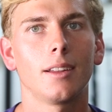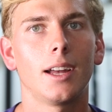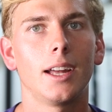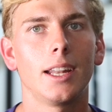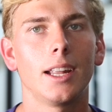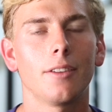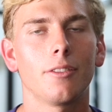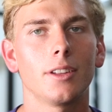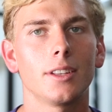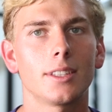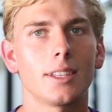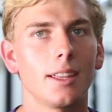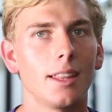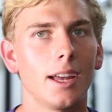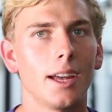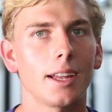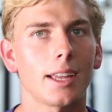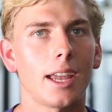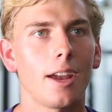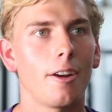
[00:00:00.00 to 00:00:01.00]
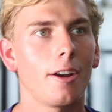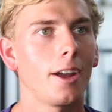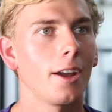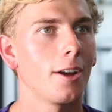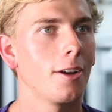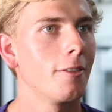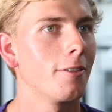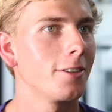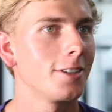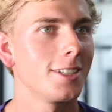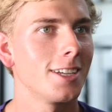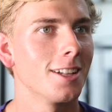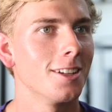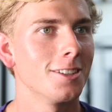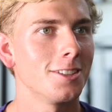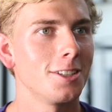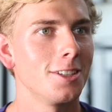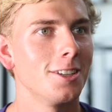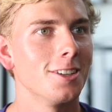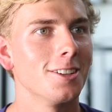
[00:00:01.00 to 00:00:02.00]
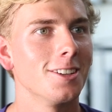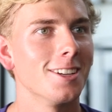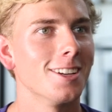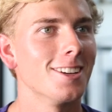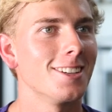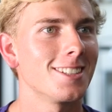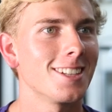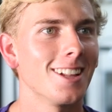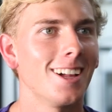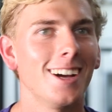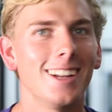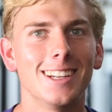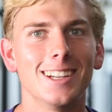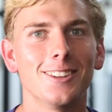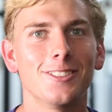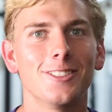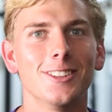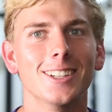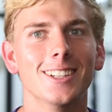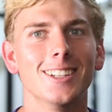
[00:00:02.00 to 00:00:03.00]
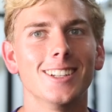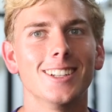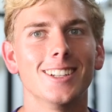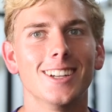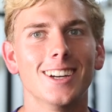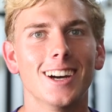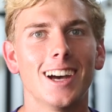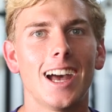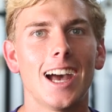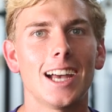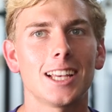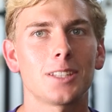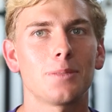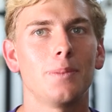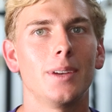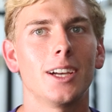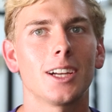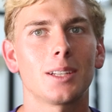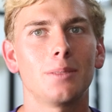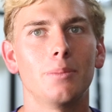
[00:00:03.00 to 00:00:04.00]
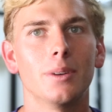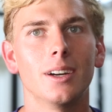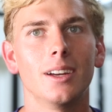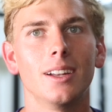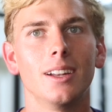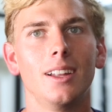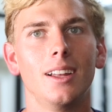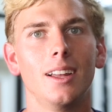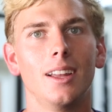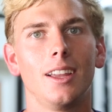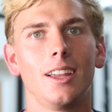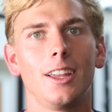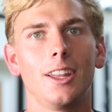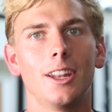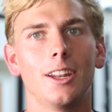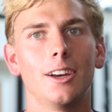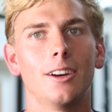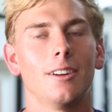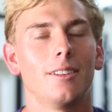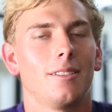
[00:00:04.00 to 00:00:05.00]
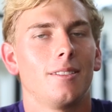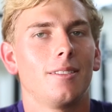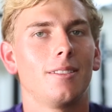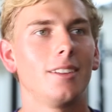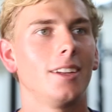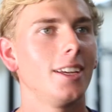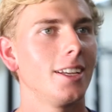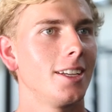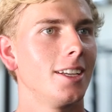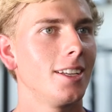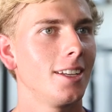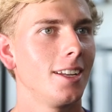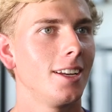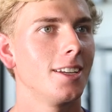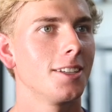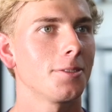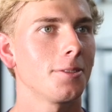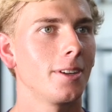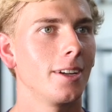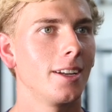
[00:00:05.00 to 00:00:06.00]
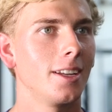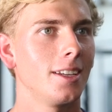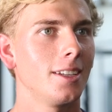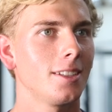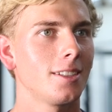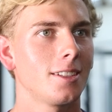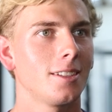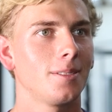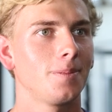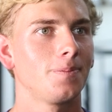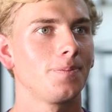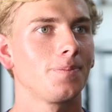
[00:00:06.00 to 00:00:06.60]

I definitely see that carrying over to LSU. You know, it's a lot different uh, aspect, but, you know, it, it is what it is.